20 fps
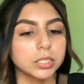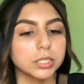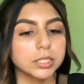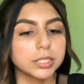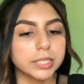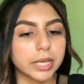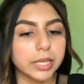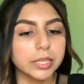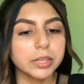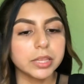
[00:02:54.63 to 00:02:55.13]

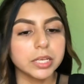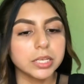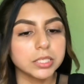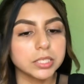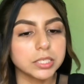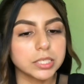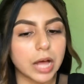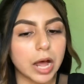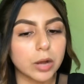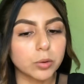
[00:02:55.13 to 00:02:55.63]
Say
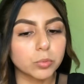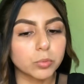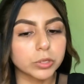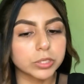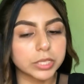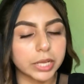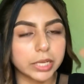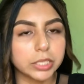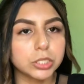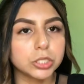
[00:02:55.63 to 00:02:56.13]
things that
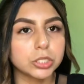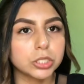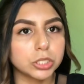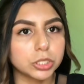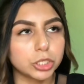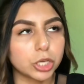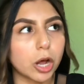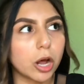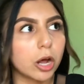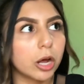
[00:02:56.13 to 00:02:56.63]
relate to the
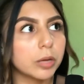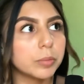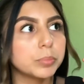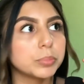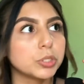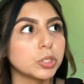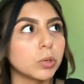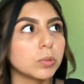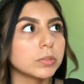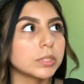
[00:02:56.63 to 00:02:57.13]
job.
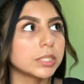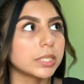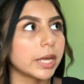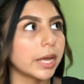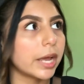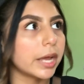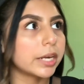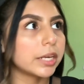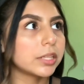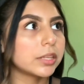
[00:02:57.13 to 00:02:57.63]
Don't say
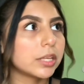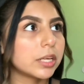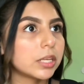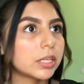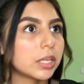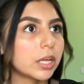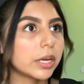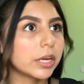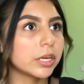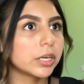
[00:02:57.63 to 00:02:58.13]
anything
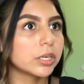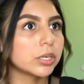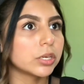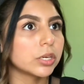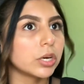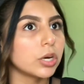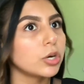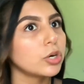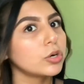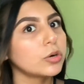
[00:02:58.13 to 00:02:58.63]
like,
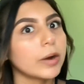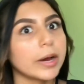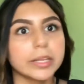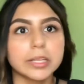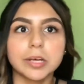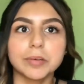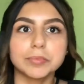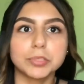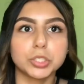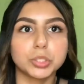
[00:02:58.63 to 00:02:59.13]
oh, I
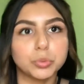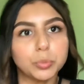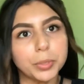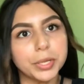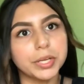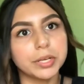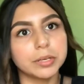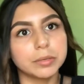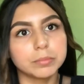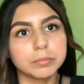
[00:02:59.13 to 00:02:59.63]
love to
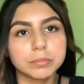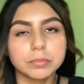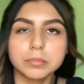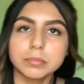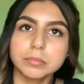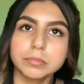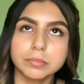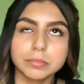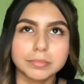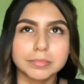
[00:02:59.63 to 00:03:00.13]
swim,
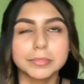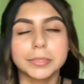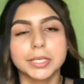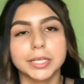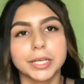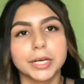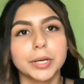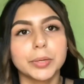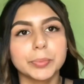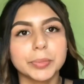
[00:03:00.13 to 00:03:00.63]

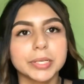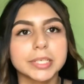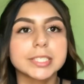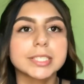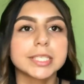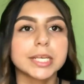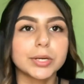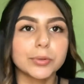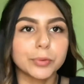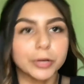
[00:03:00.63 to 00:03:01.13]
you know, because they don't